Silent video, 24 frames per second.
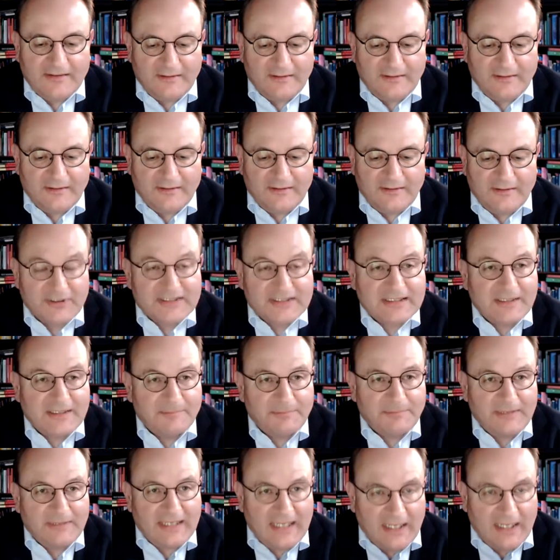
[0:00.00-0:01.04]
uh, for
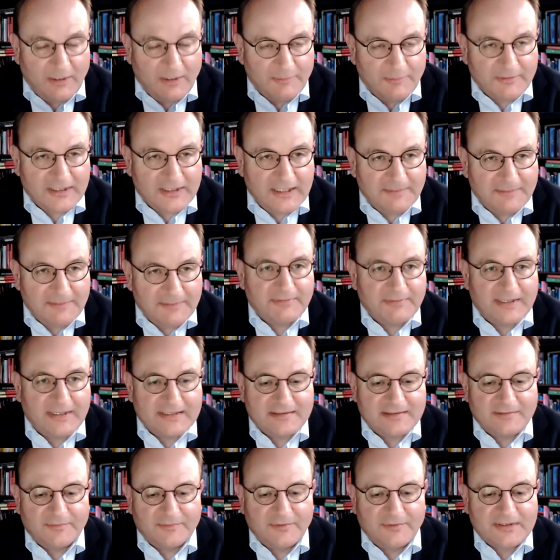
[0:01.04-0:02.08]
example, how carbon
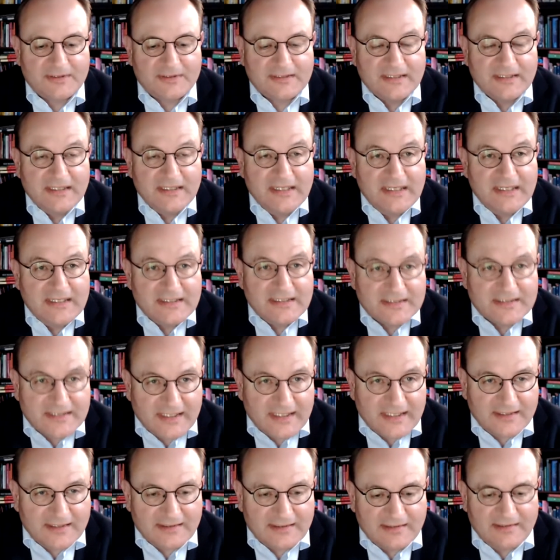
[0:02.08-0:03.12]
pricing works.
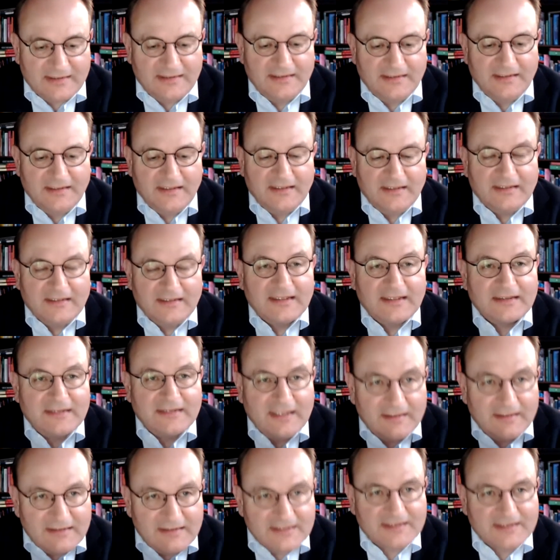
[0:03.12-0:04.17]
Secondly, that
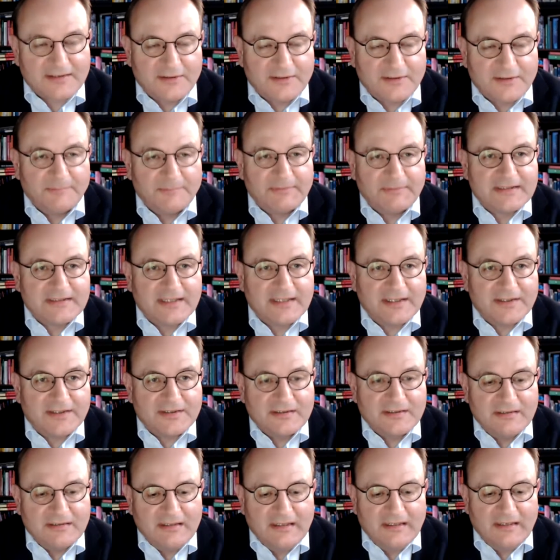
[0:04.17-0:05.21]
there is a
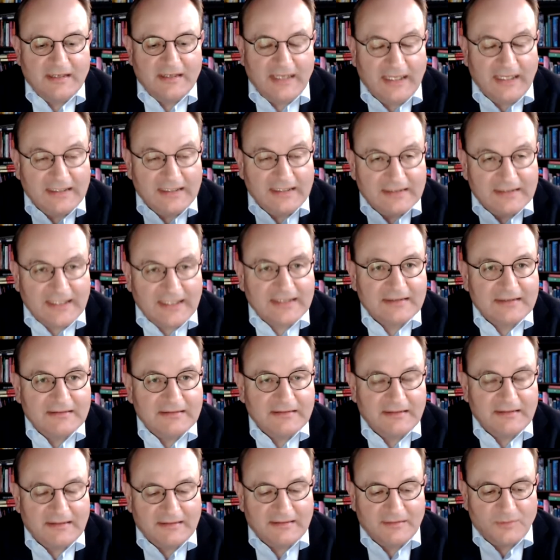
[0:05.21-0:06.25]
compensation. And
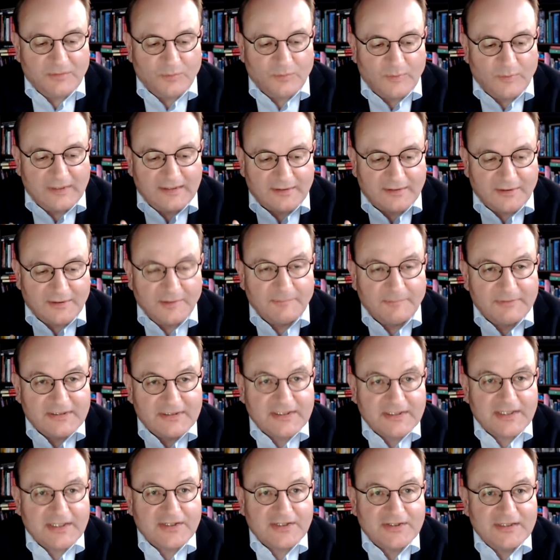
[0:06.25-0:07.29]
then when the
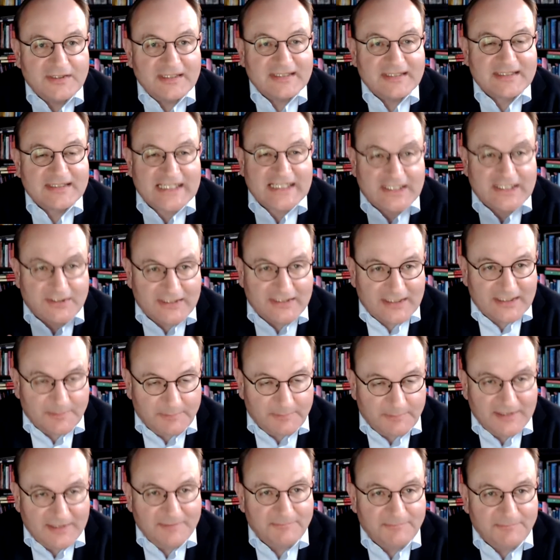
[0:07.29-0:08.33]
compensation is
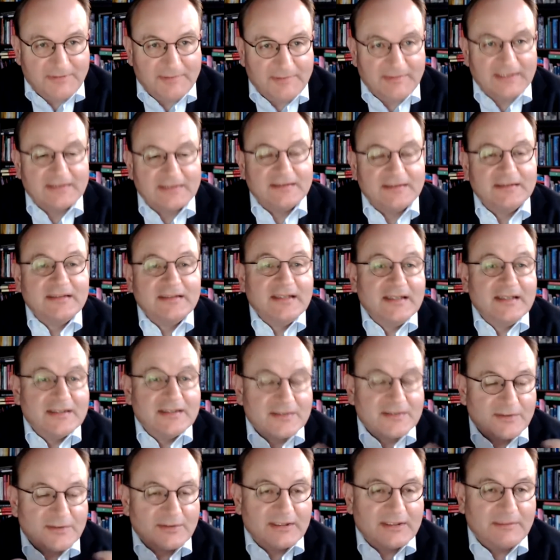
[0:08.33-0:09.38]
credibly implemented,
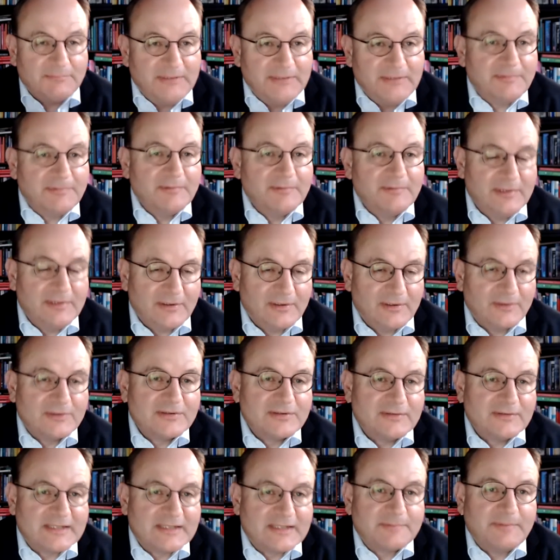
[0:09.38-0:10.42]
so then people will
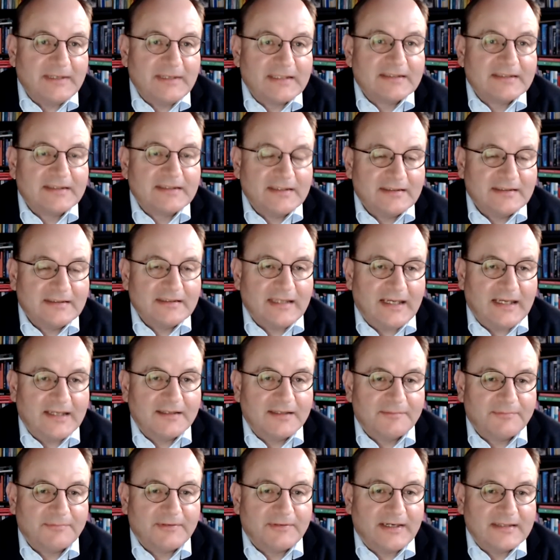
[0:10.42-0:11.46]
also expect then
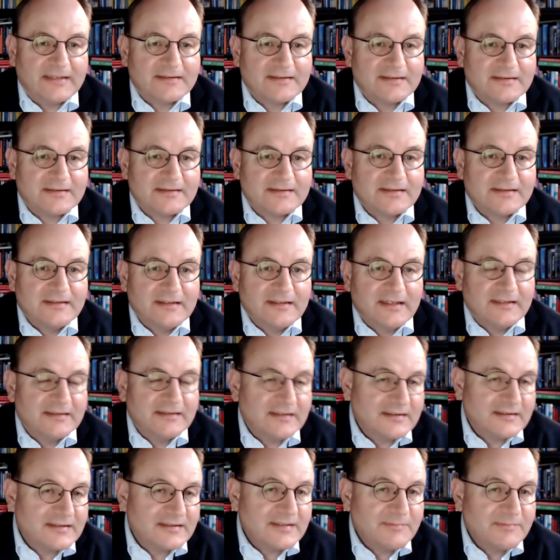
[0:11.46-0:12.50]
higher prices. And
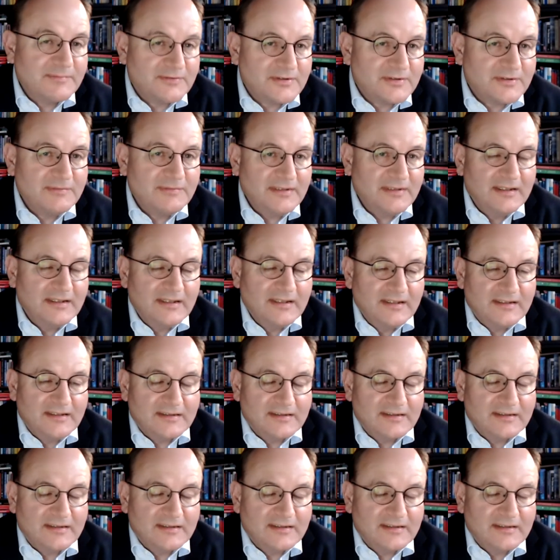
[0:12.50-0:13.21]
this seems to me